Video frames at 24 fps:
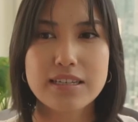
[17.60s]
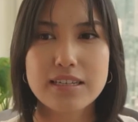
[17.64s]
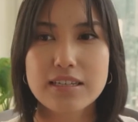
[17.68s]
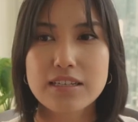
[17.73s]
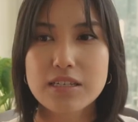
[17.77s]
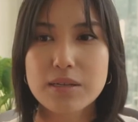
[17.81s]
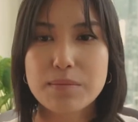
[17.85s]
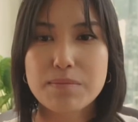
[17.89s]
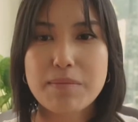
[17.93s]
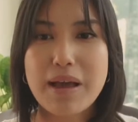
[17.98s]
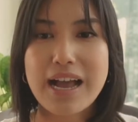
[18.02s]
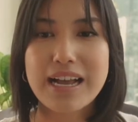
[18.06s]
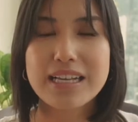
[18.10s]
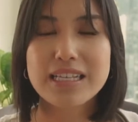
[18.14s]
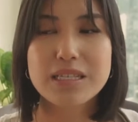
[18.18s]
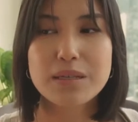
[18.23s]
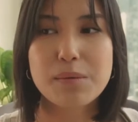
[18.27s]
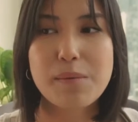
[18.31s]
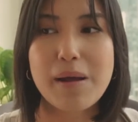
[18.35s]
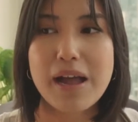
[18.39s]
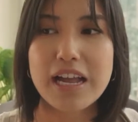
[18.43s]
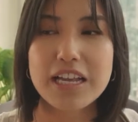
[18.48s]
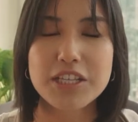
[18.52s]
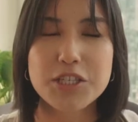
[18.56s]
to
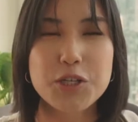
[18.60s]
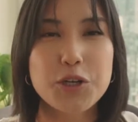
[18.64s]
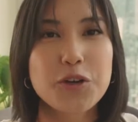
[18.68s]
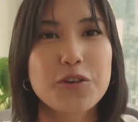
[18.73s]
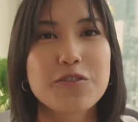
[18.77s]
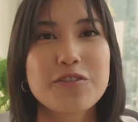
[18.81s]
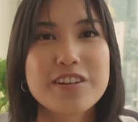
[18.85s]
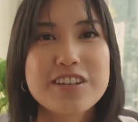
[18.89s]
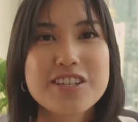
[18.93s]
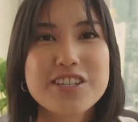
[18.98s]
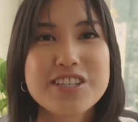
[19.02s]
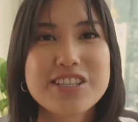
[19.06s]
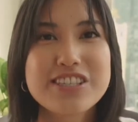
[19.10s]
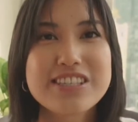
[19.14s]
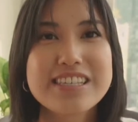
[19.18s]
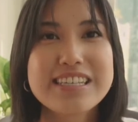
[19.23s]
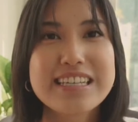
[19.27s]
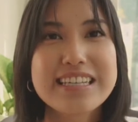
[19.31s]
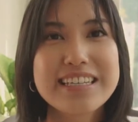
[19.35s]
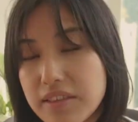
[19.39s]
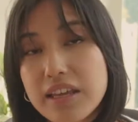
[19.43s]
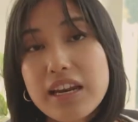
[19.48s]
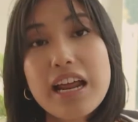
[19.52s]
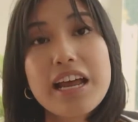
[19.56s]
maximize your
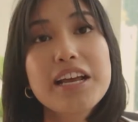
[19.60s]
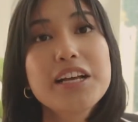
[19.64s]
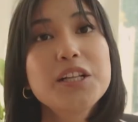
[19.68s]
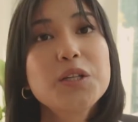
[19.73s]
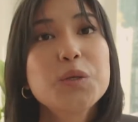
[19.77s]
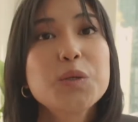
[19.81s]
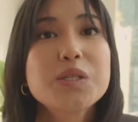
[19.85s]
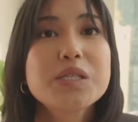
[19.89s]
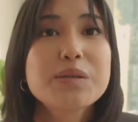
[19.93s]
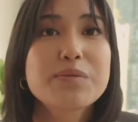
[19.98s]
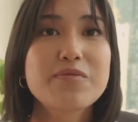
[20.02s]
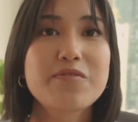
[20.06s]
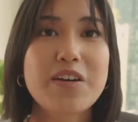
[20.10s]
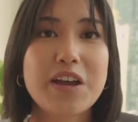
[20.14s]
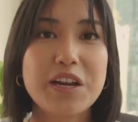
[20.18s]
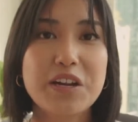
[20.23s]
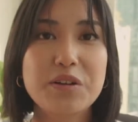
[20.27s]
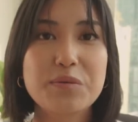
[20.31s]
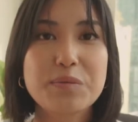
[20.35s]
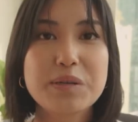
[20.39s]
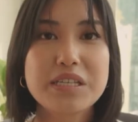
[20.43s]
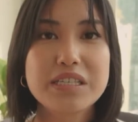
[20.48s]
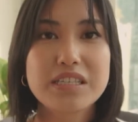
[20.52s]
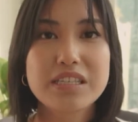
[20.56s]
efficiency. Then I include some
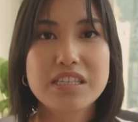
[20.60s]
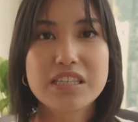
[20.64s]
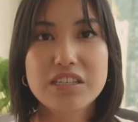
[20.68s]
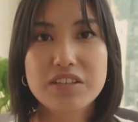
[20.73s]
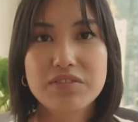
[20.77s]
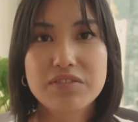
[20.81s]
final pieces of